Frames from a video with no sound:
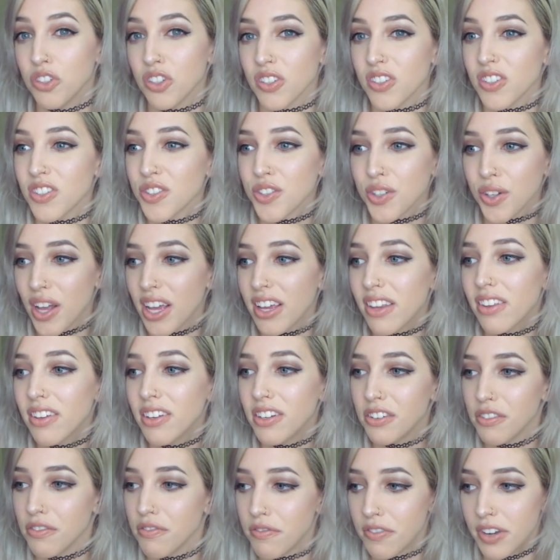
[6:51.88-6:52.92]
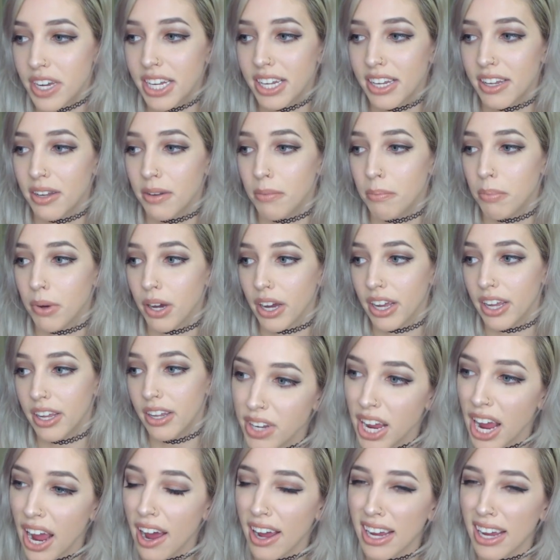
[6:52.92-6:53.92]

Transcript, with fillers: just slightly defeated, but yeah,